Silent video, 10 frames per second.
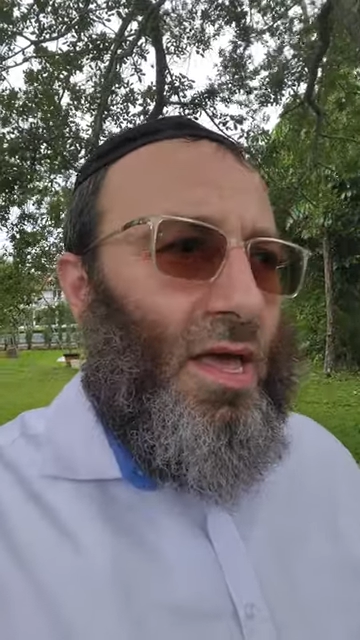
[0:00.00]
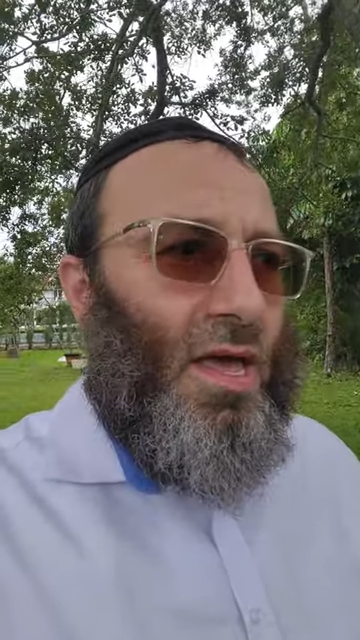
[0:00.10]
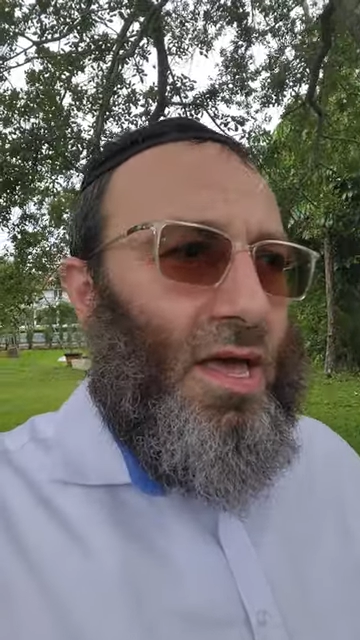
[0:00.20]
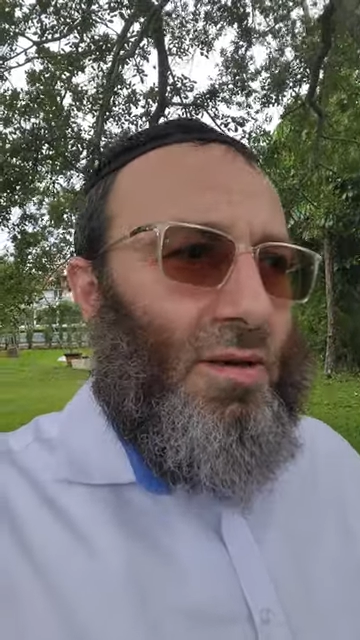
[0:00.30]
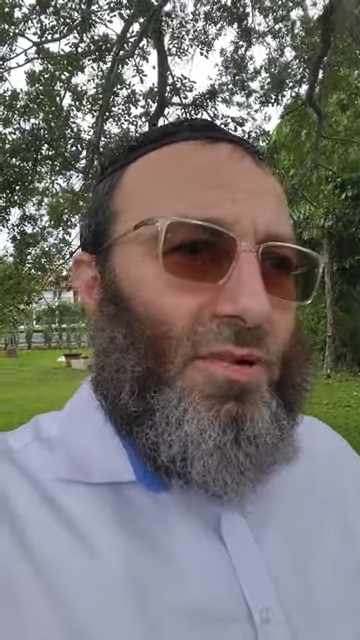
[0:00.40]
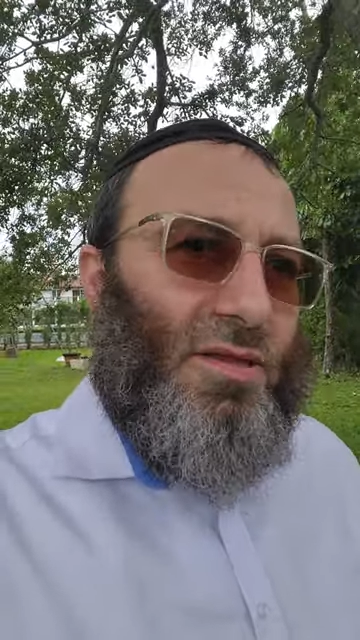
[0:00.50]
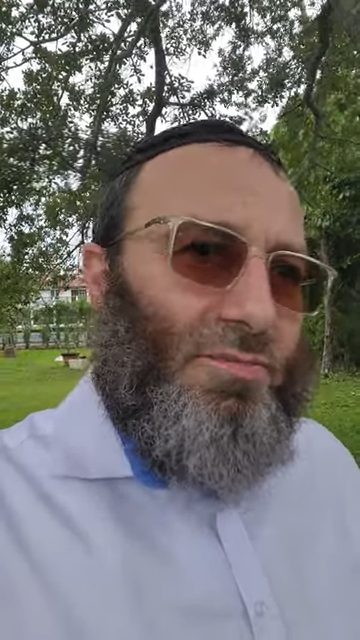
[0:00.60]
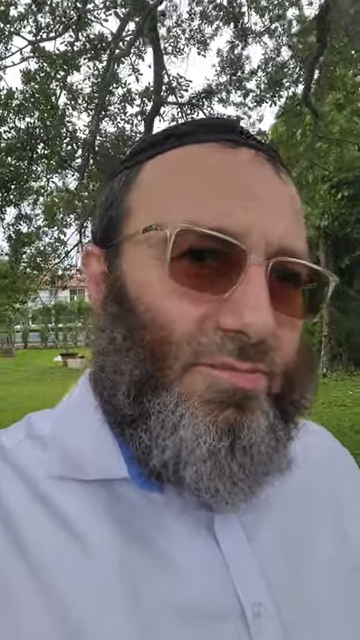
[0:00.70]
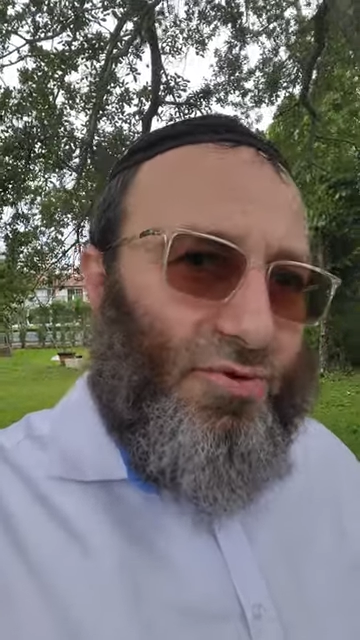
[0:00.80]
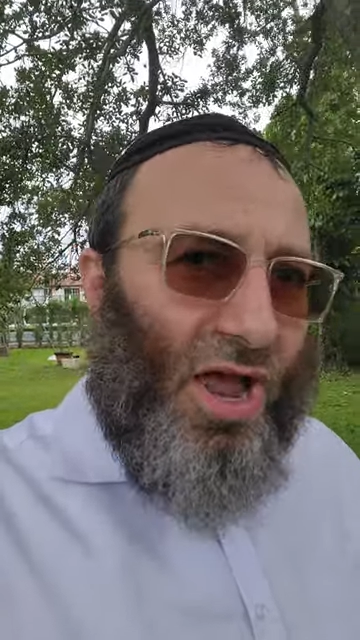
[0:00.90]
But
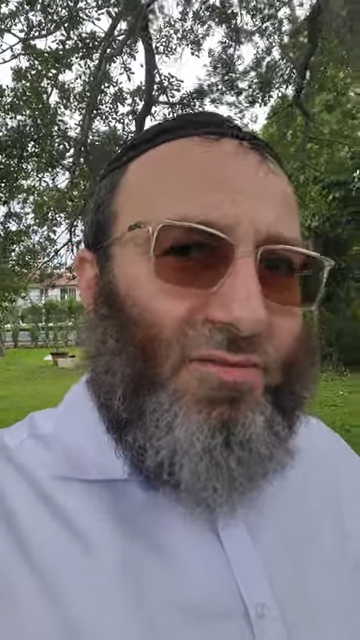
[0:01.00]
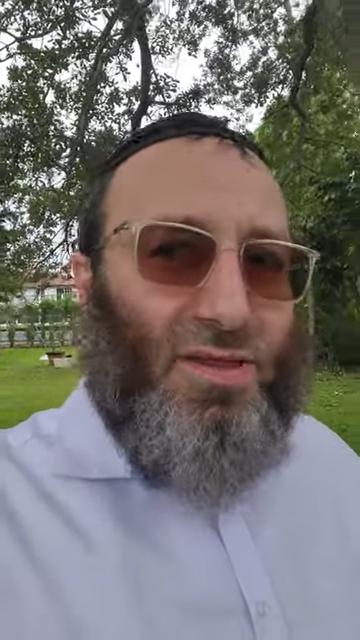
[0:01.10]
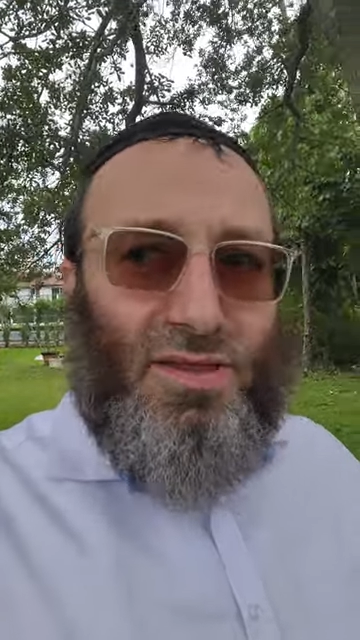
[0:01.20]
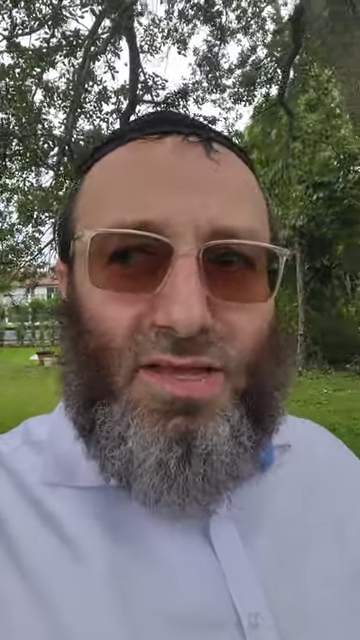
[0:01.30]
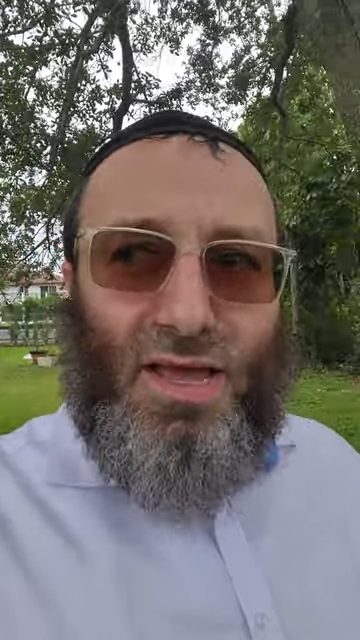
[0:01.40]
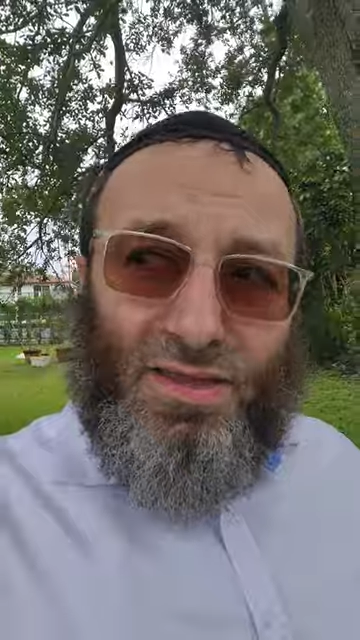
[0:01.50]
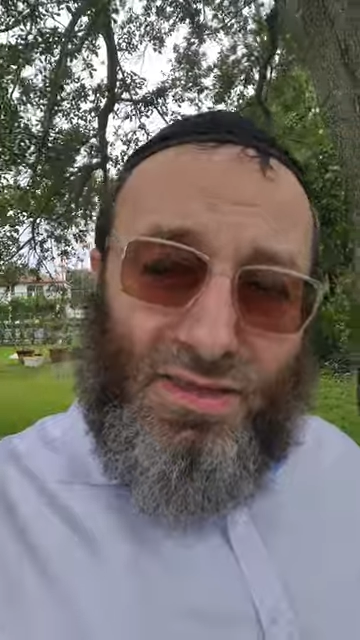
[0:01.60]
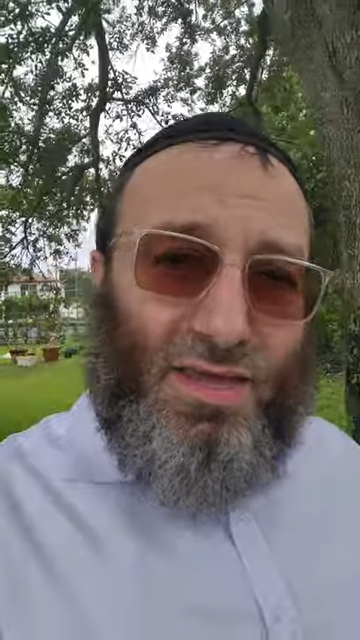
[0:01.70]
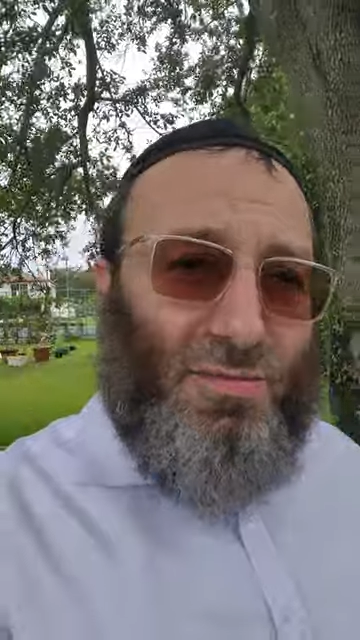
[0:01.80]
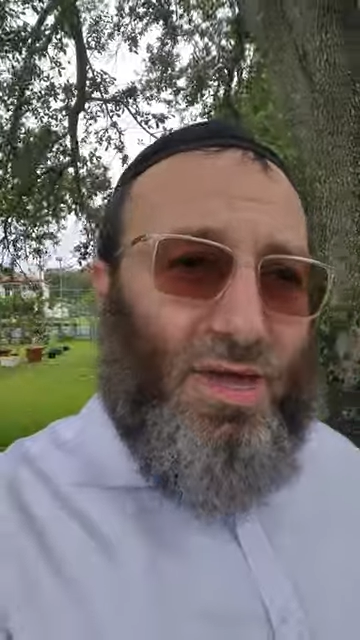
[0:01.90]
privately, I
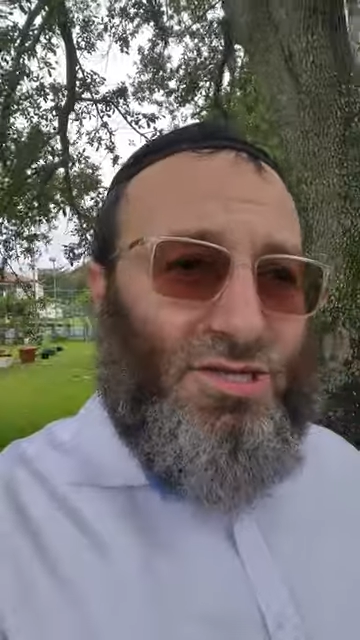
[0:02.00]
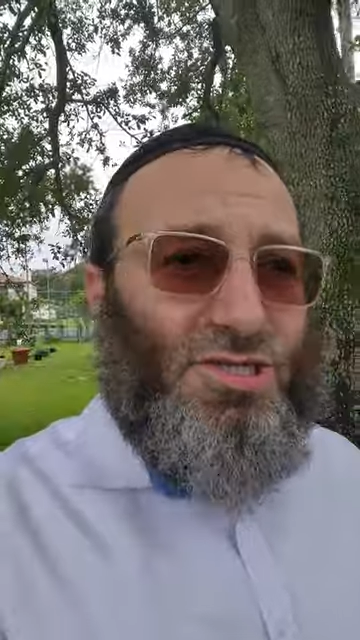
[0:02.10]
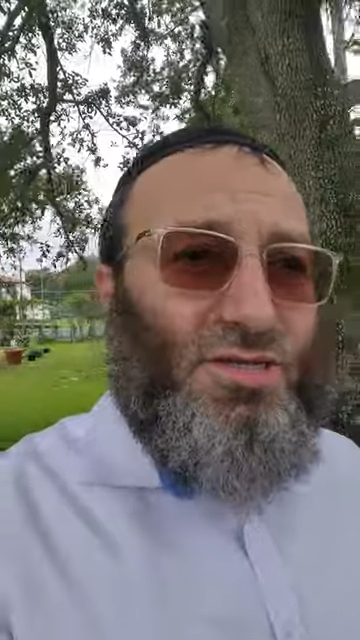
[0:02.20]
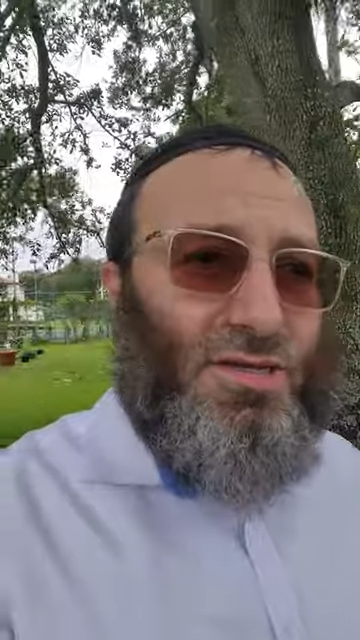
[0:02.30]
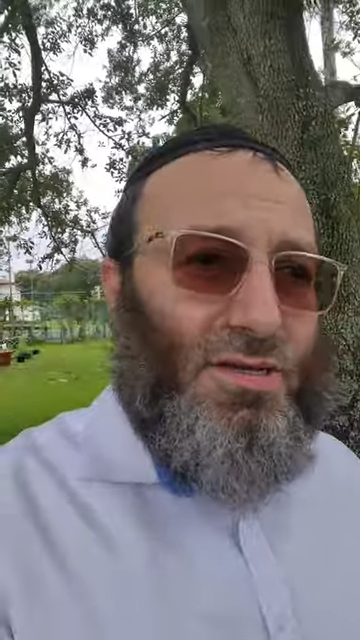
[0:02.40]
think he mentioned